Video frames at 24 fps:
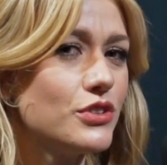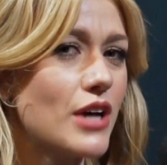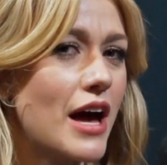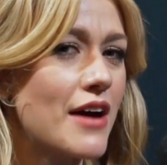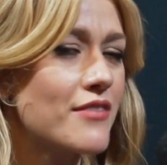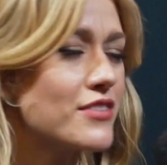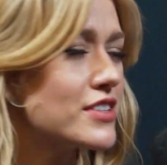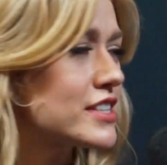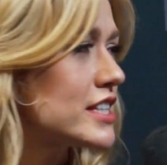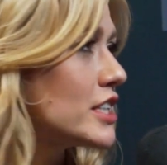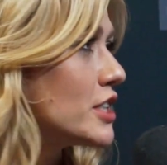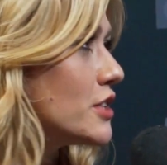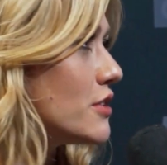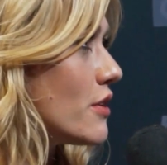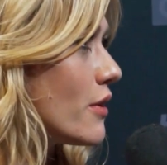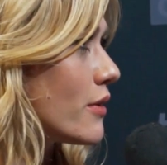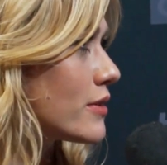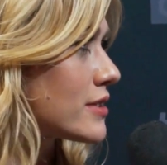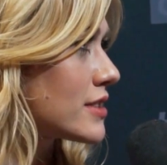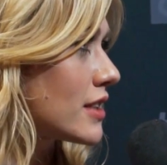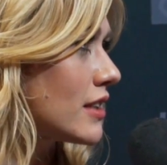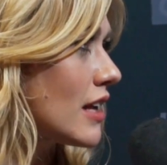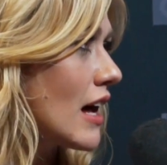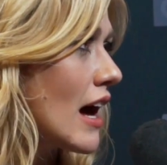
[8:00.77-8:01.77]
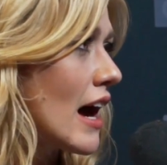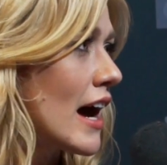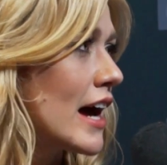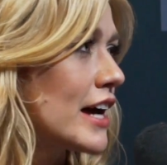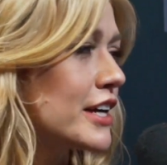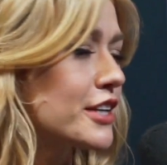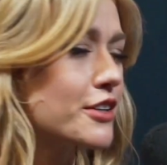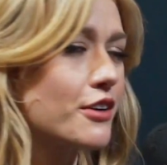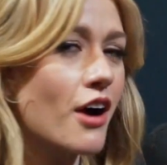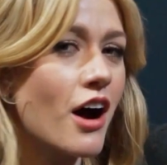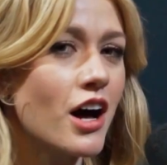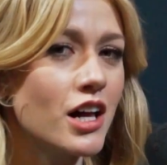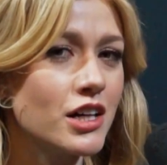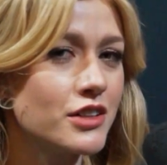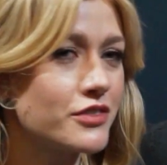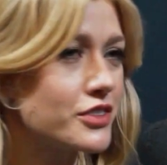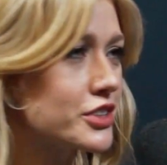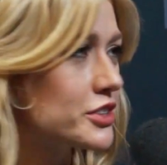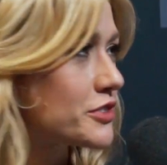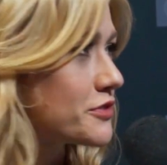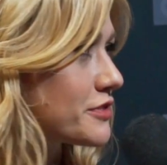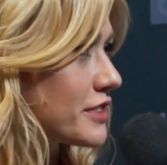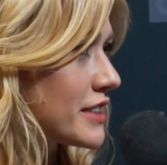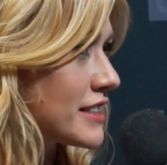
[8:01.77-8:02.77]
everything you know is a lie. You're
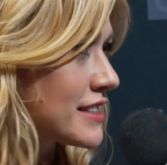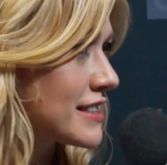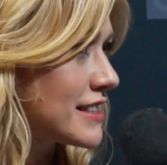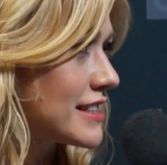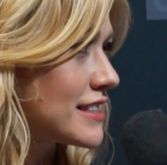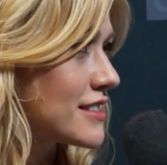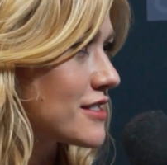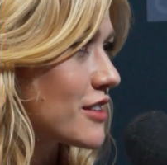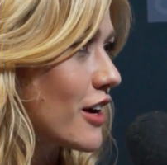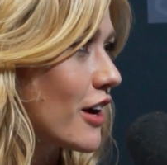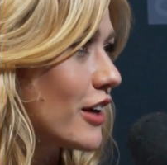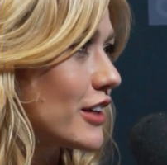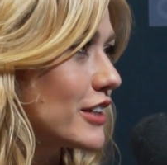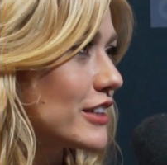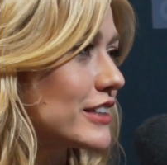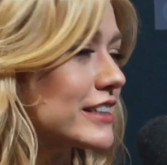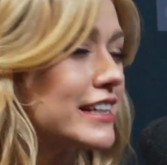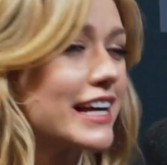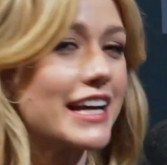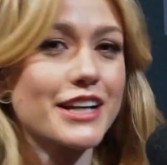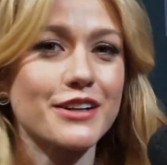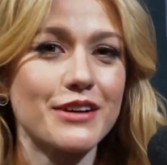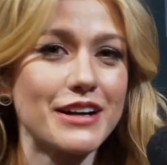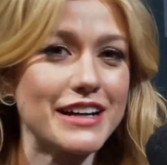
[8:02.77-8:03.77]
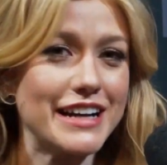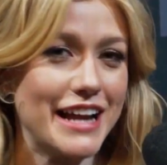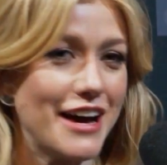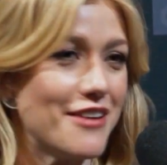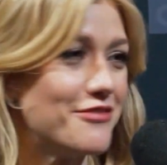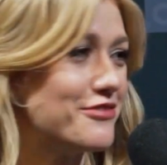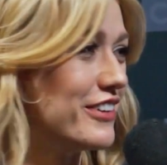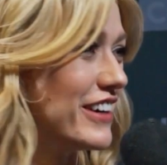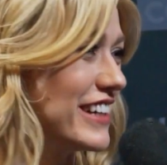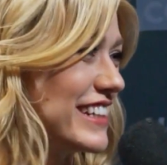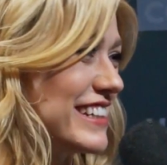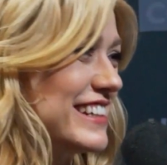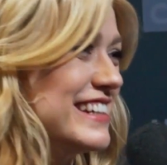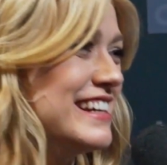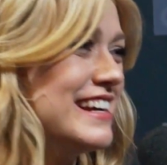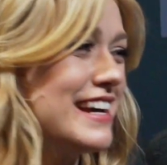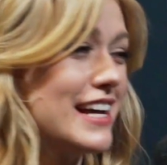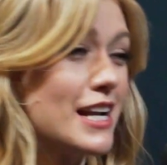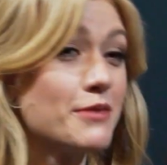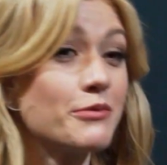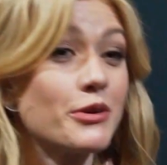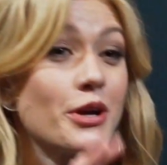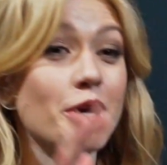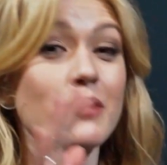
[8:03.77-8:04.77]
Oliver and Felicity's daughter. Okay, great, have fun.
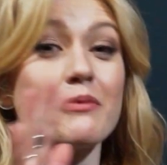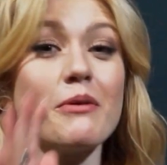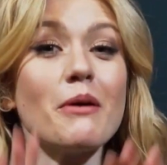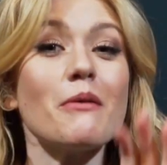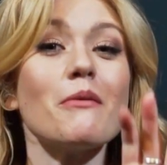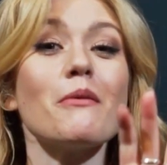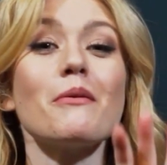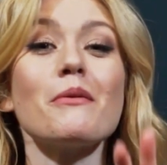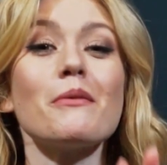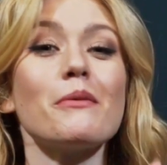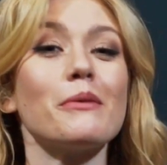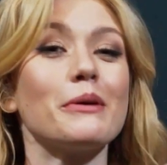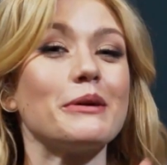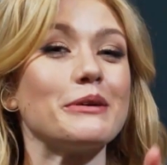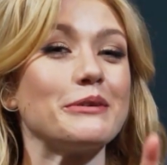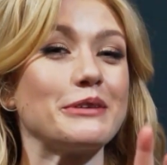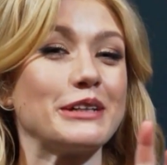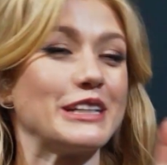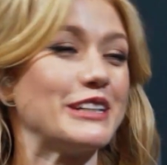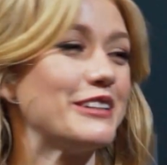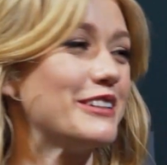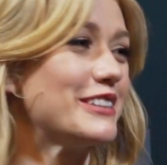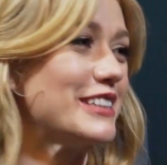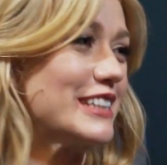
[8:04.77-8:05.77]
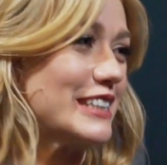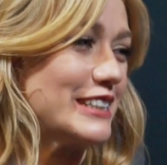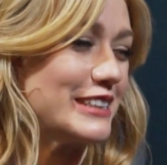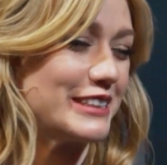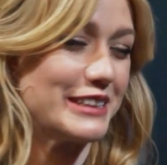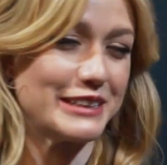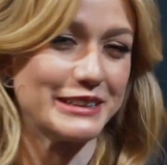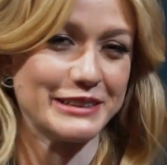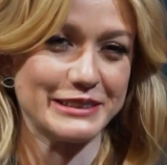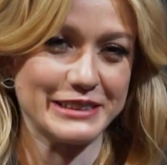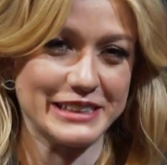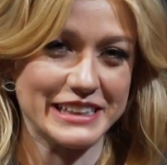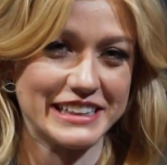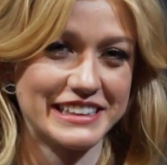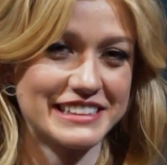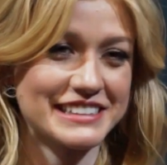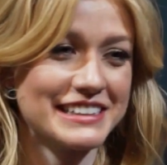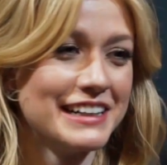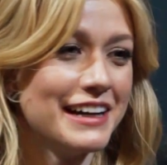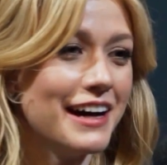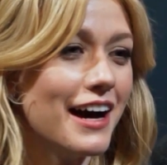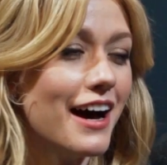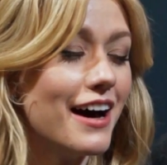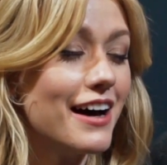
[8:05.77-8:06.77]
And I'm going, wait, hold on.
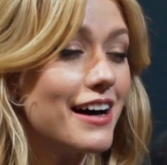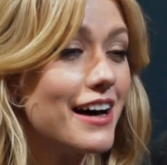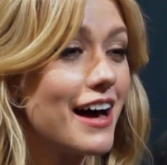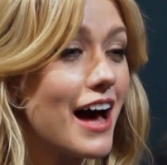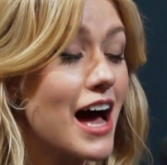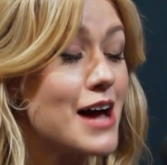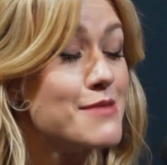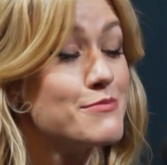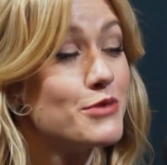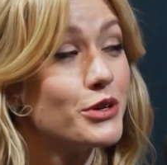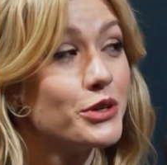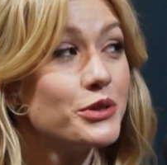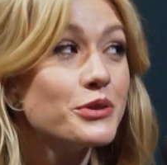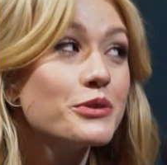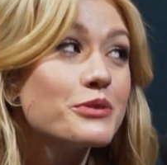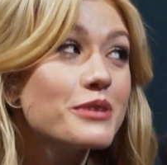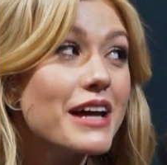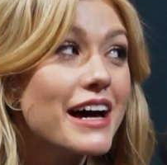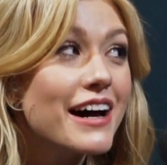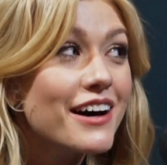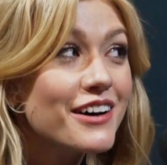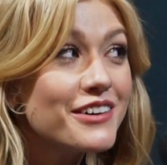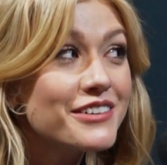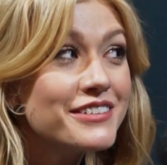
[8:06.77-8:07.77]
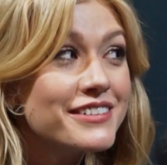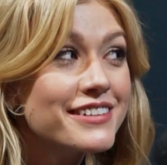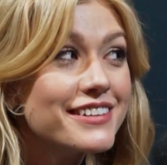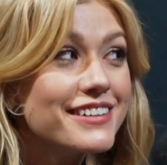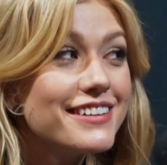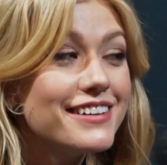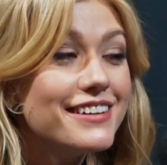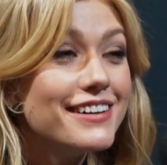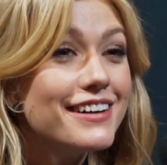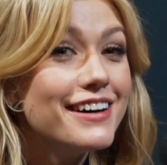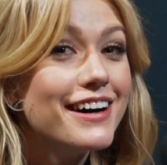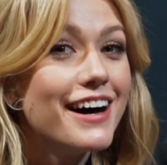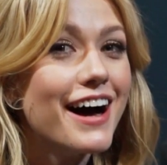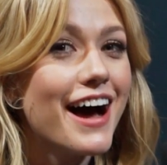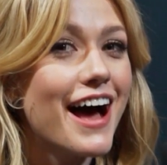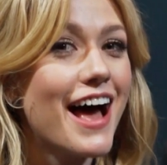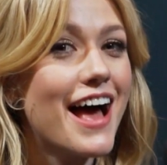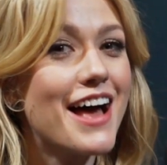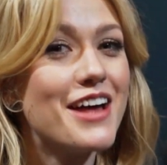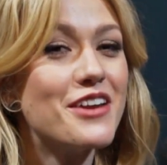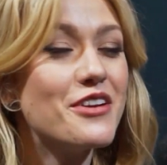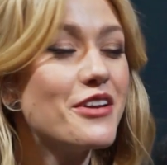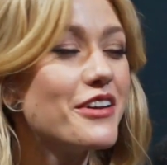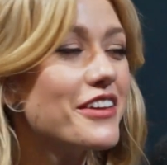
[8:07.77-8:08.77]
I'm who now?
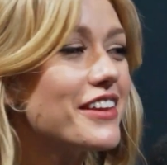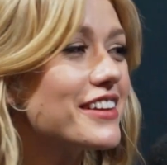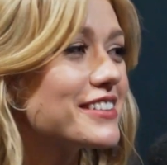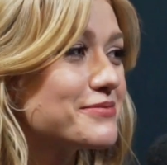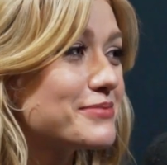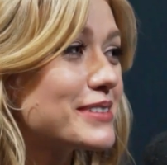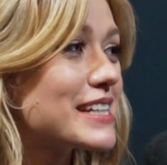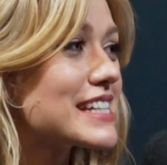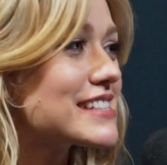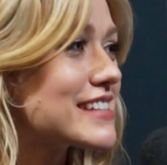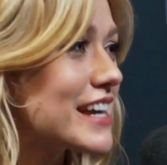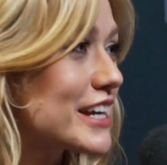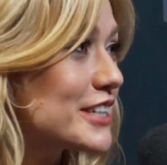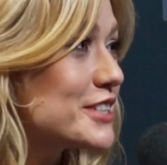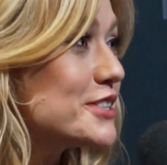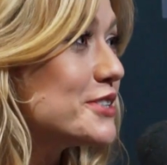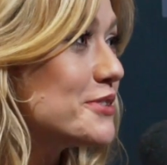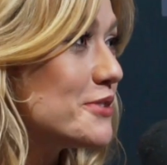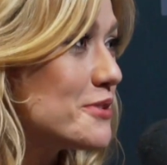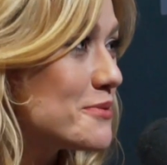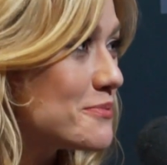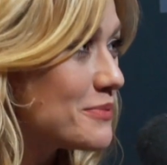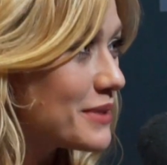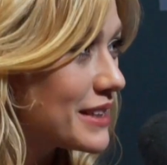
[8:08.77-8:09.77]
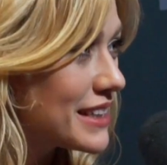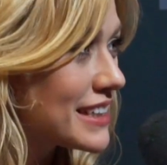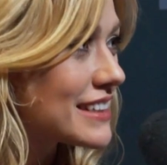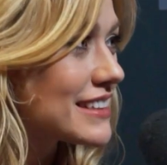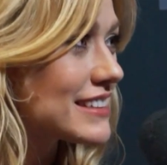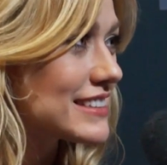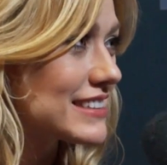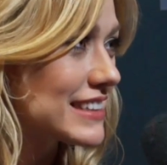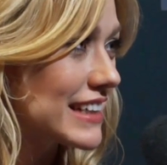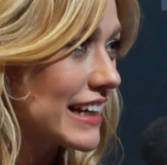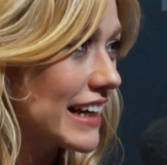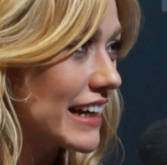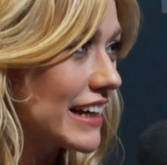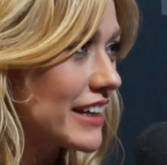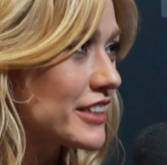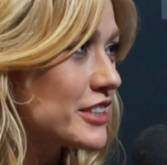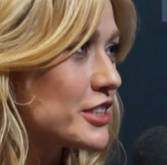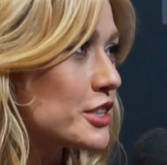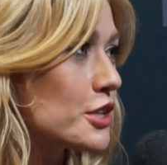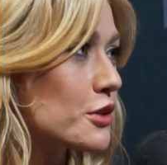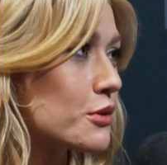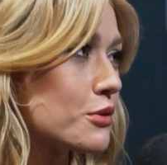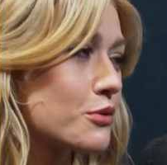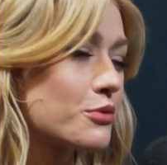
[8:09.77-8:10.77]
And because I knew immediately,
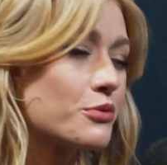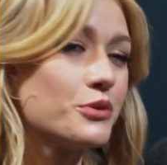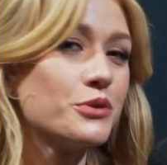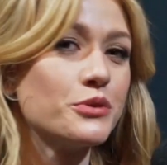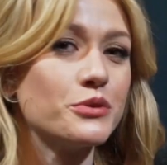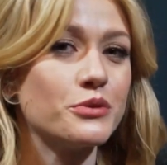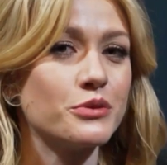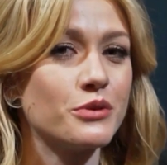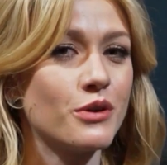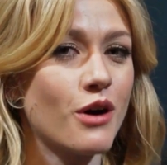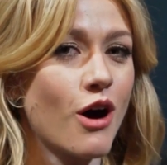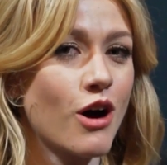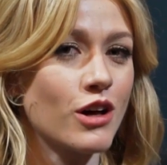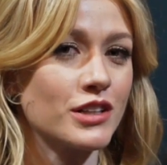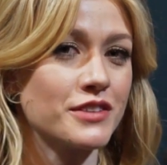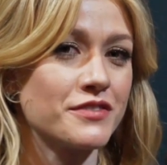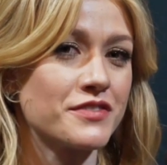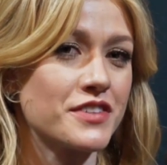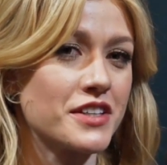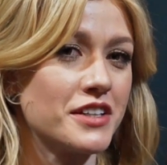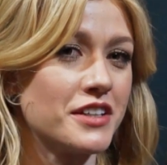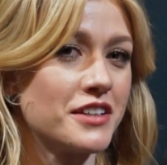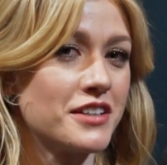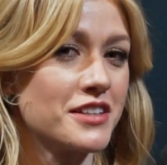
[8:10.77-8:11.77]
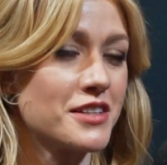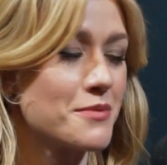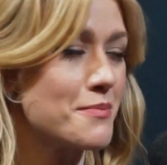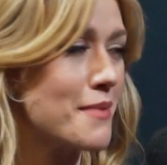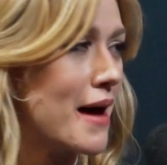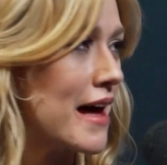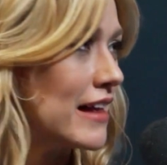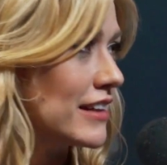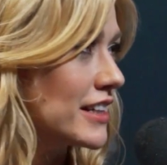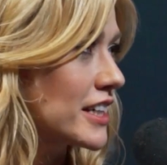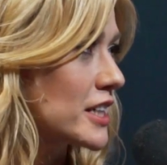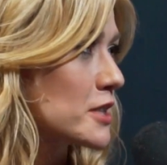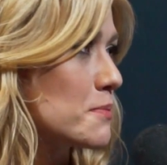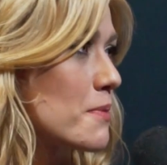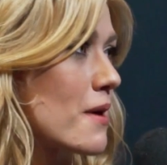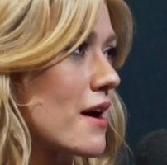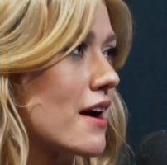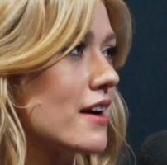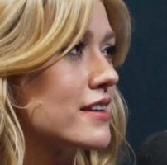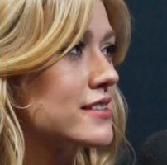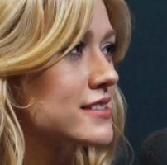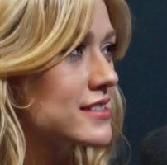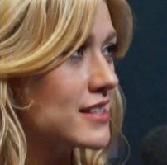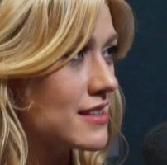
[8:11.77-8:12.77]
you know, through all of the Malik
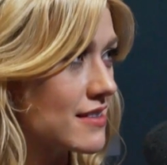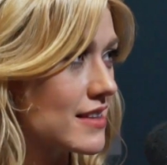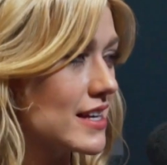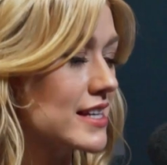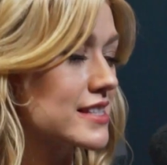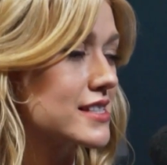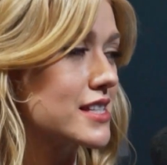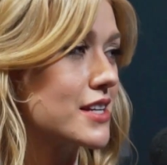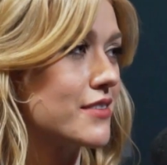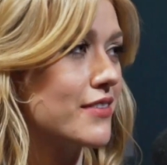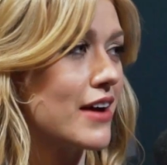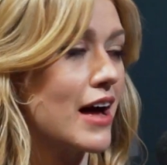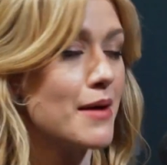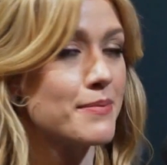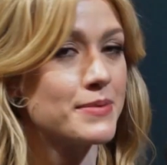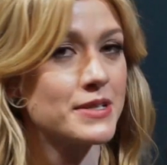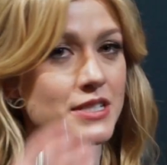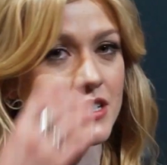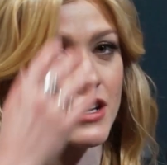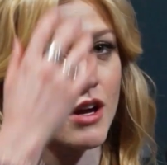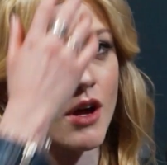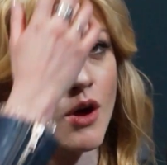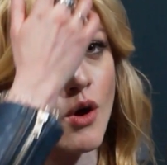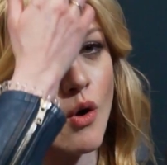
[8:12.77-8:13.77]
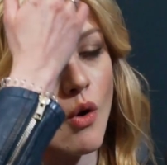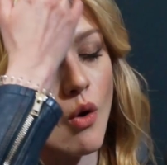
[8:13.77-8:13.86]
press and things that have happened,